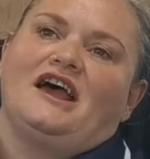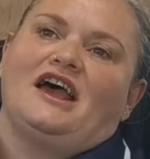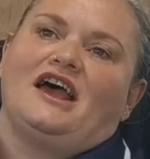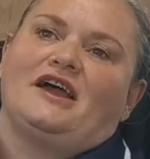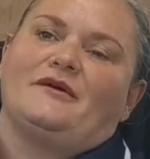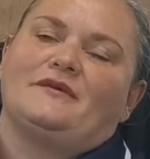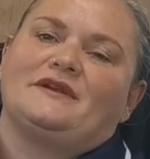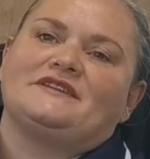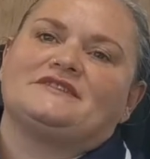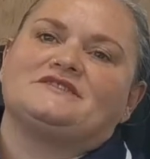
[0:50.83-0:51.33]

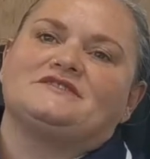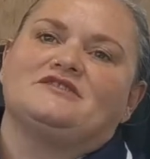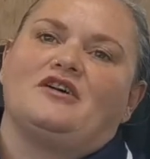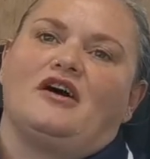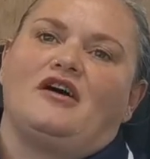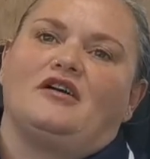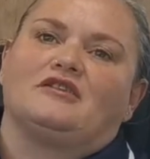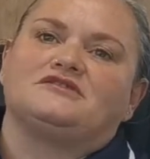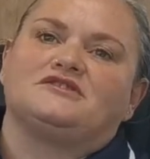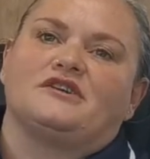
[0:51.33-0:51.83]
And it's
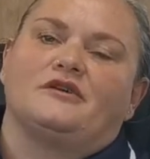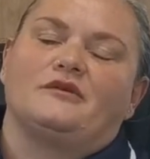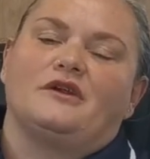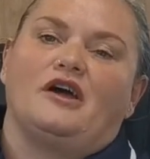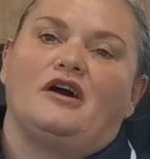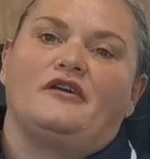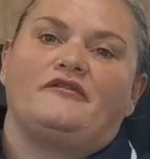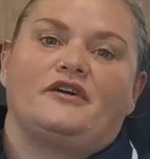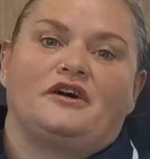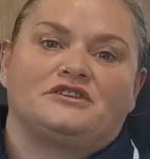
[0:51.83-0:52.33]
not. So a
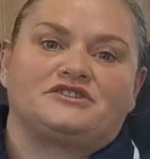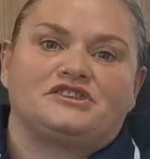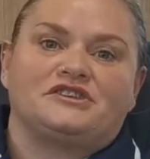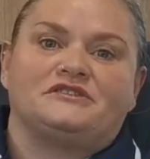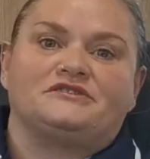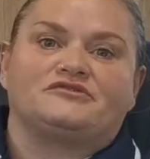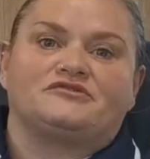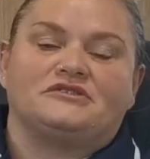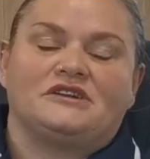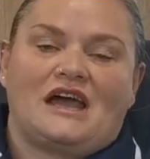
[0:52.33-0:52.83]
lot of our
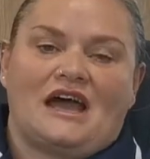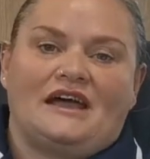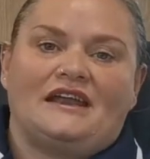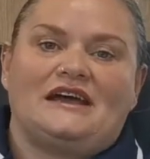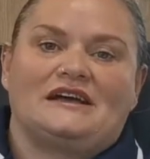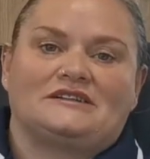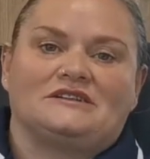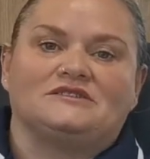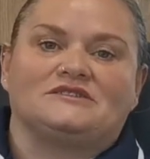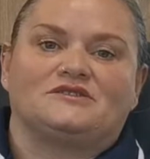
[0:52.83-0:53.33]
children and
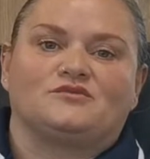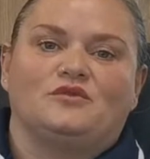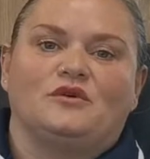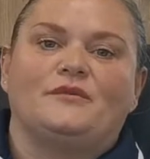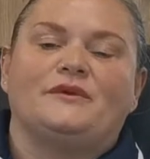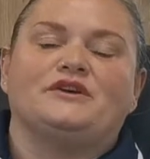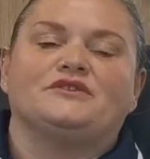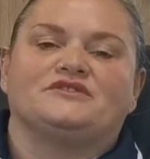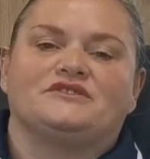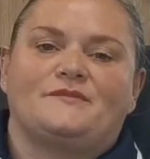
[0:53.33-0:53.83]
adults will
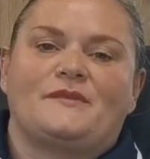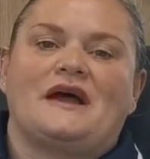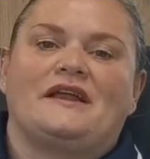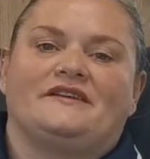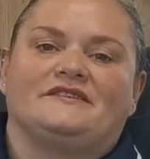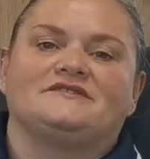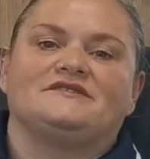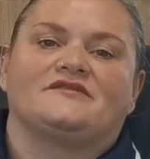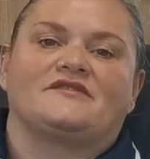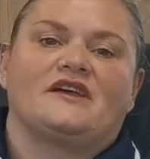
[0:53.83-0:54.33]
be under
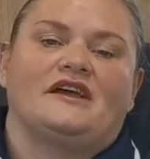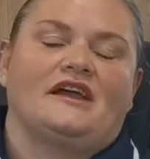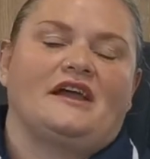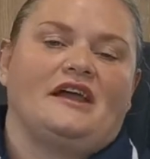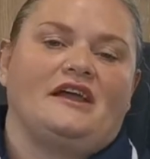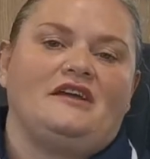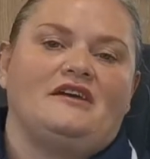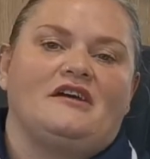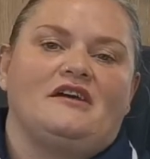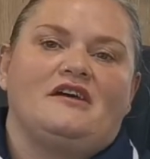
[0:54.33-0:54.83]
palliative
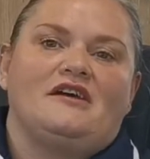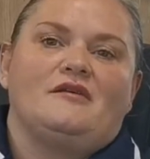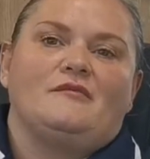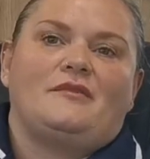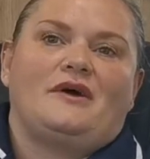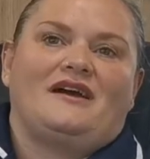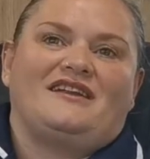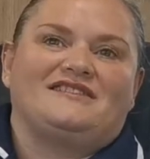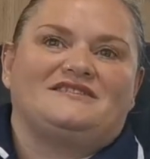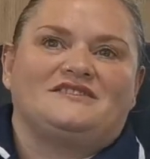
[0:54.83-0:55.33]
care.
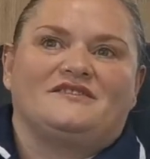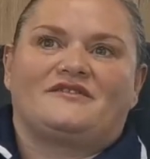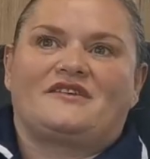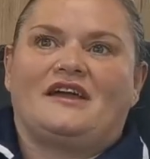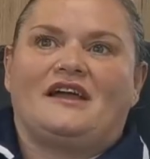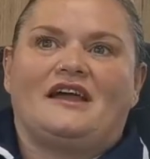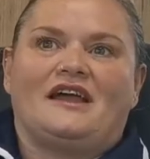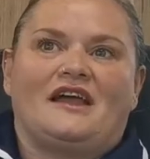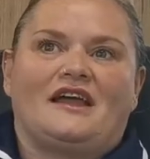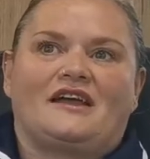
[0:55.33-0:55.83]
Palliative
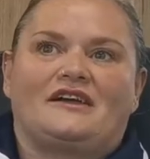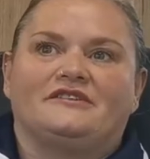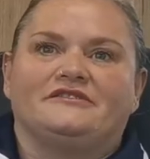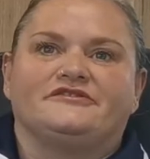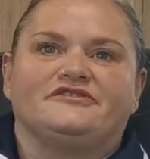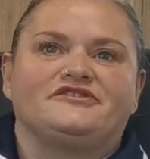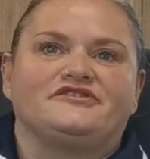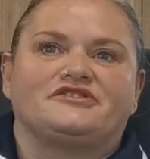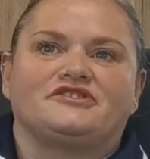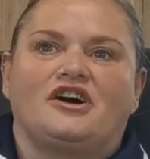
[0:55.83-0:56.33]
care
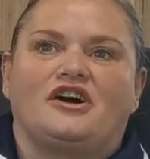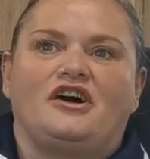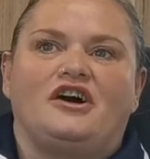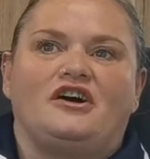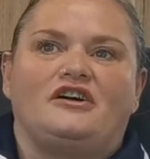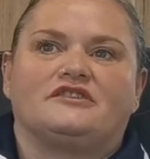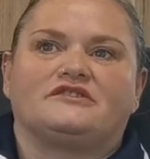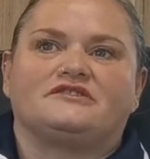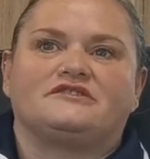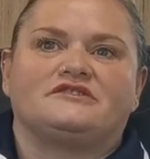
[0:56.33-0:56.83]
can
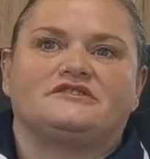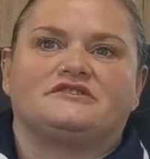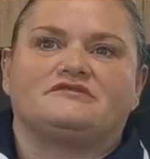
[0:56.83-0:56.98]
start